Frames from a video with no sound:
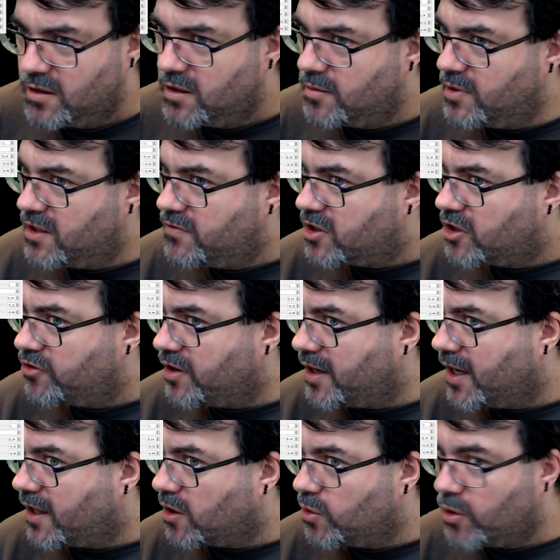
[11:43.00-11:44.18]
Bit of a green
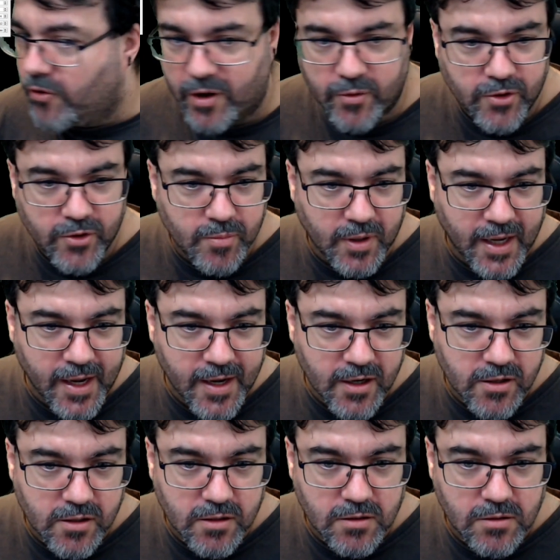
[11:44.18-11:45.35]
halo around my hair
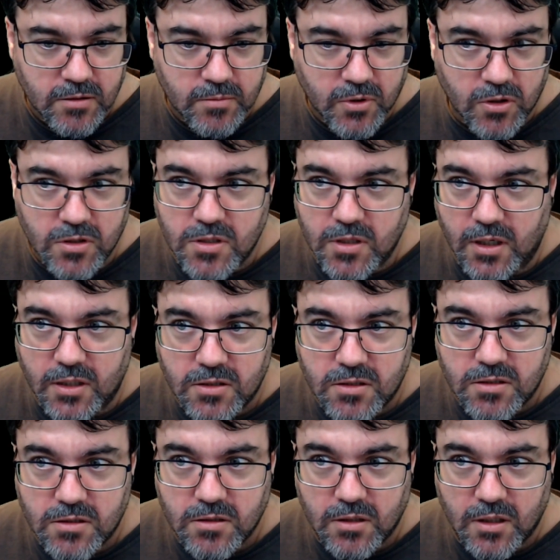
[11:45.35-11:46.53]
because
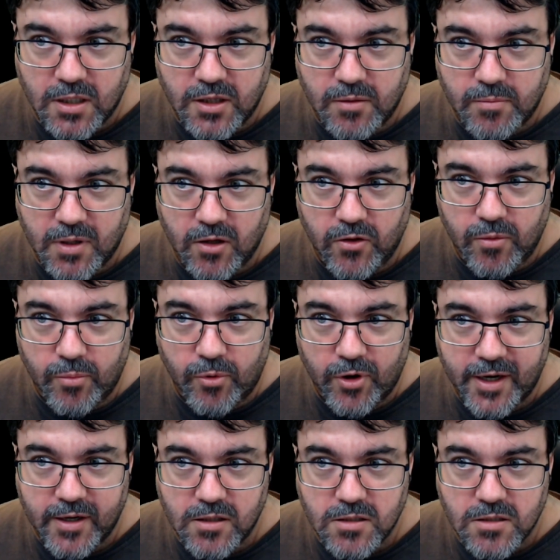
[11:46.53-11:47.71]
that's in the middle of the
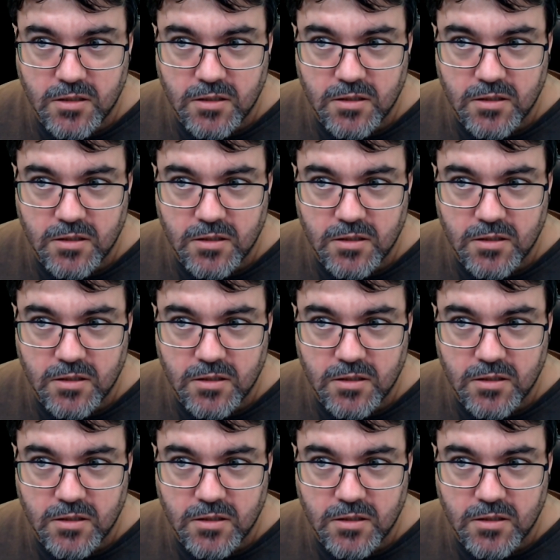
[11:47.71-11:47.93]
brightness.